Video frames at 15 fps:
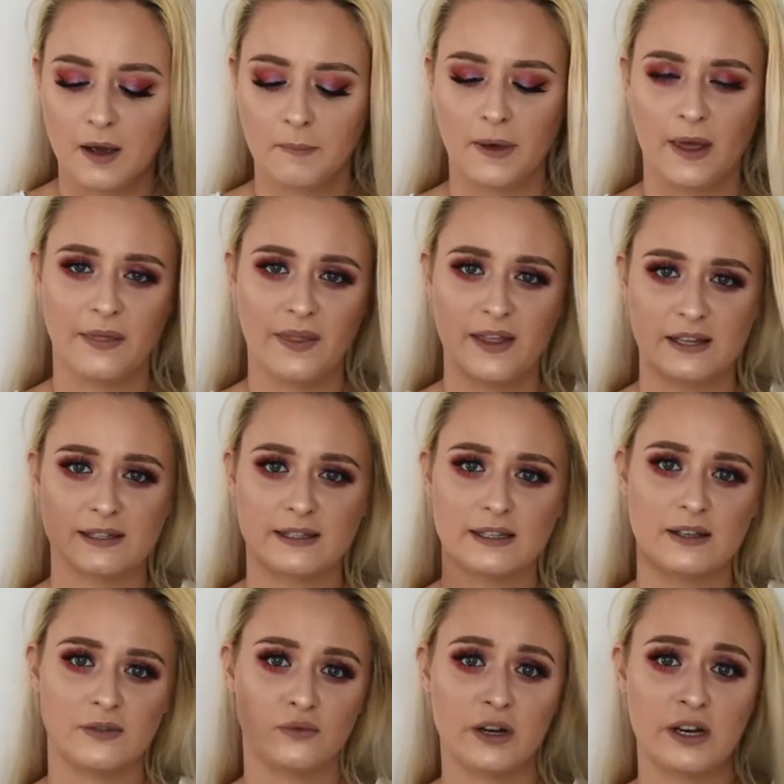But this
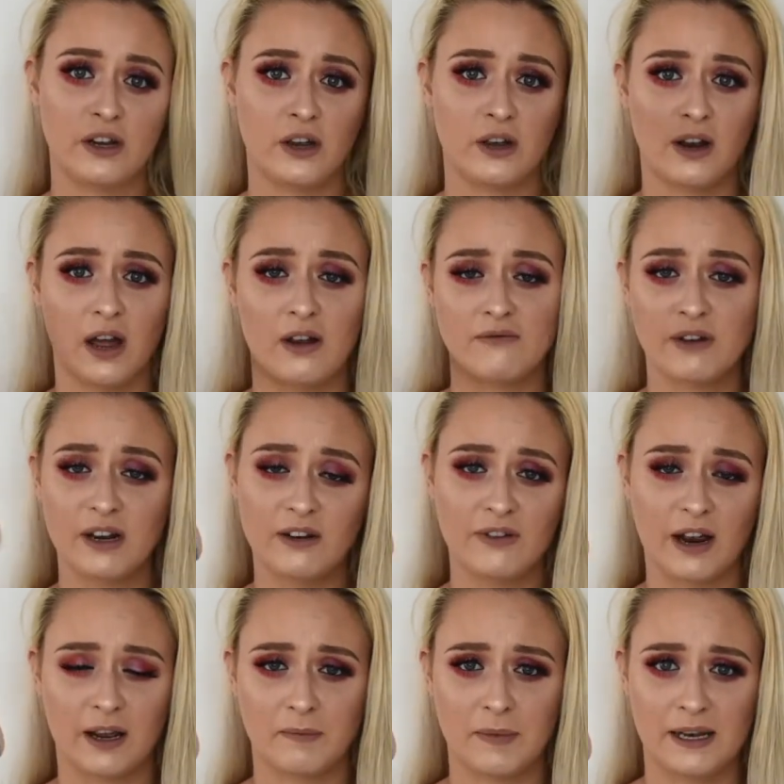is really good. I really
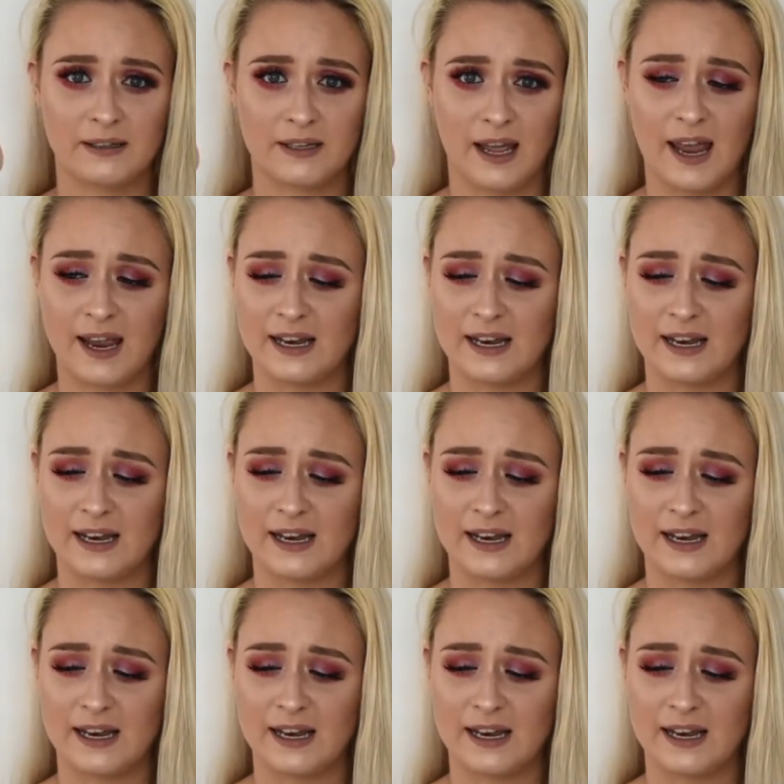recommend it,